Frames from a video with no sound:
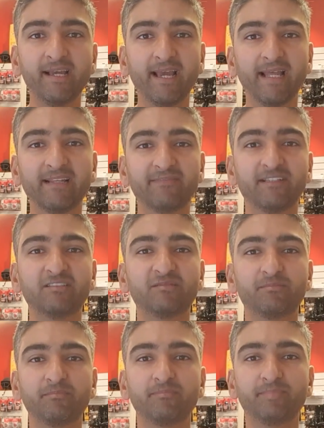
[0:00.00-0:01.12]
and if it's
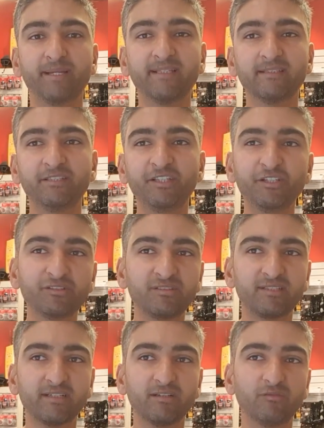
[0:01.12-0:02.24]
been used
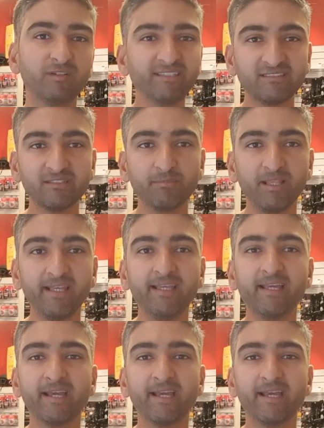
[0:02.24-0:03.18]
reasonably